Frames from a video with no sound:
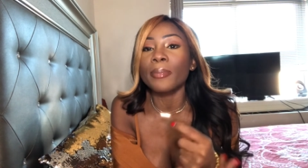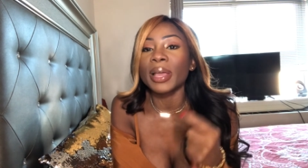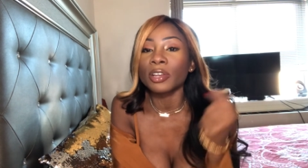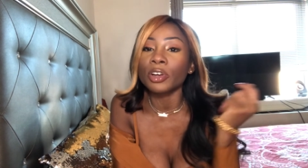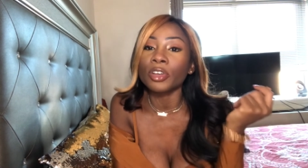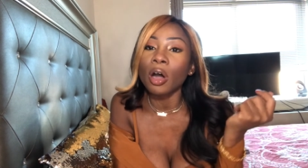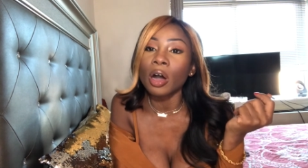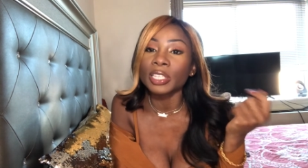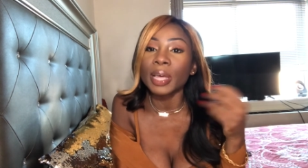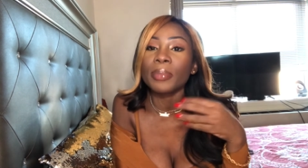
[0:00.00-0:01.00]
men are
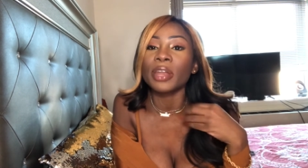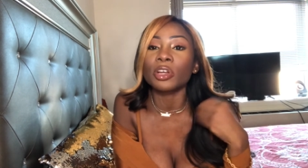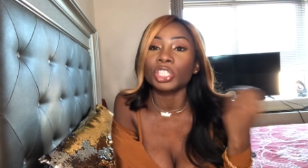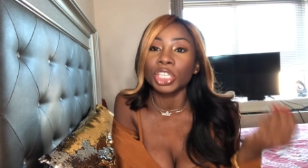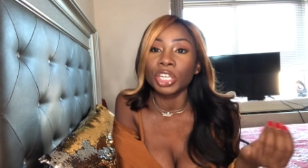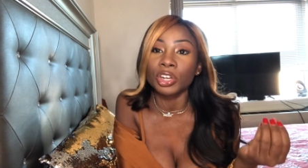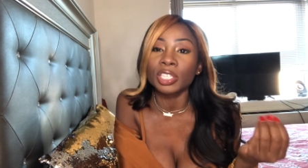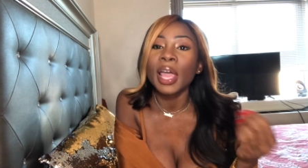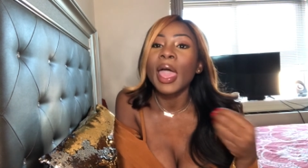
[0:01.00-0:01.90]
dogs and men are cheaters